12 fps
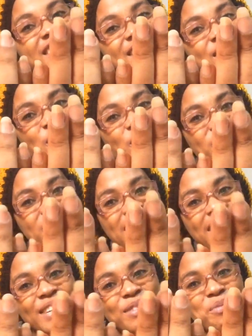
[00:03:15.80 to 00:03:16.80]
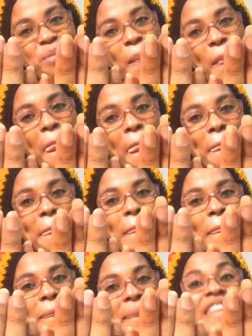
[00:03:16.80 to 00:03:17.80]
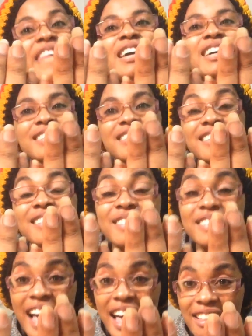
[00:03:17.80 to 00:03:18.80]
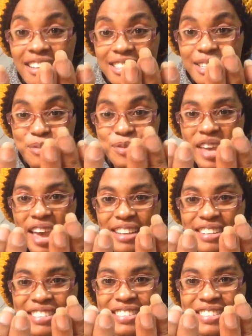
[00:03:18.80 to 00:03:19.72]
So you see, so those are the tips, guys.